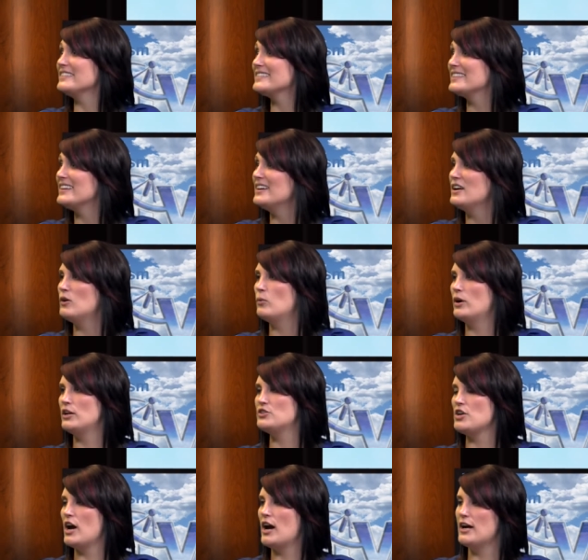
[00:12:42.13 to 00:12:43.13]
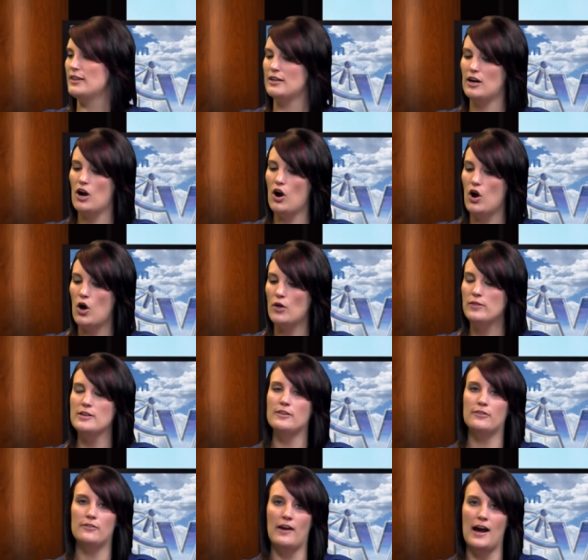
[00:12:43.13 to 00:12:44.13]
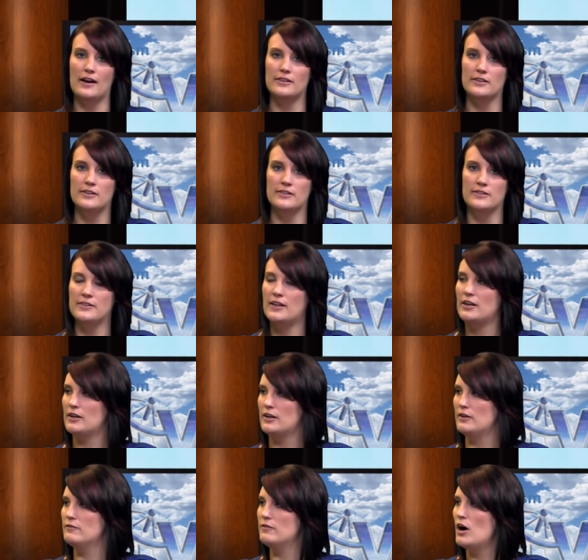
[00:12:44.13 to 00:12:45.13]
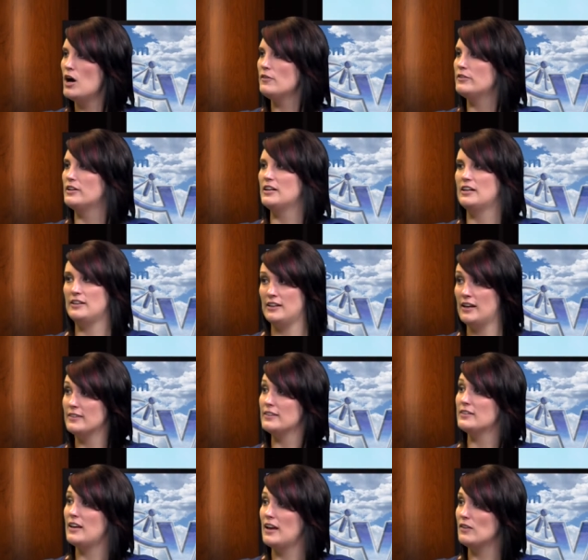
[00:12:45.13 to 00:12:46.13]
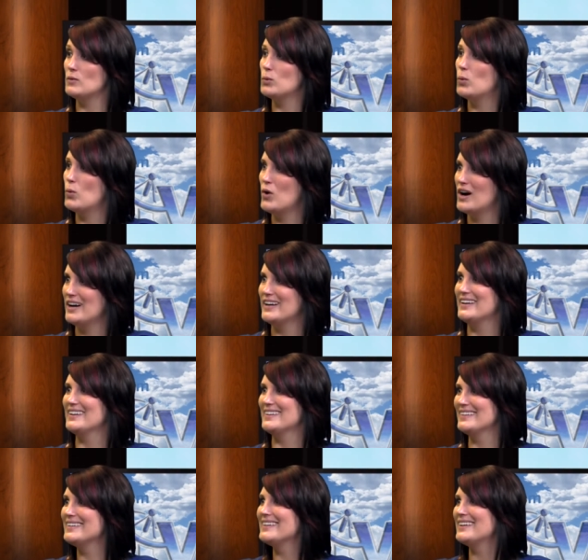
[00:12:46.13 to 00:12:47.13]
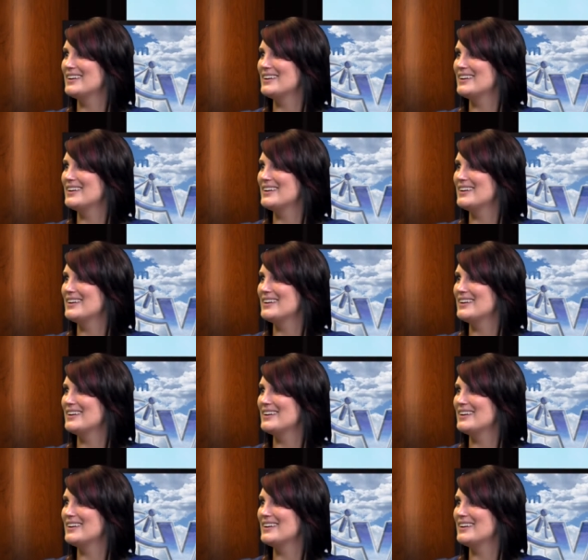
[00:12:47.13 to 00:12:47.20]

Yeah. Which uh, there are all these factors that are involved, and in it. it does. It takes one.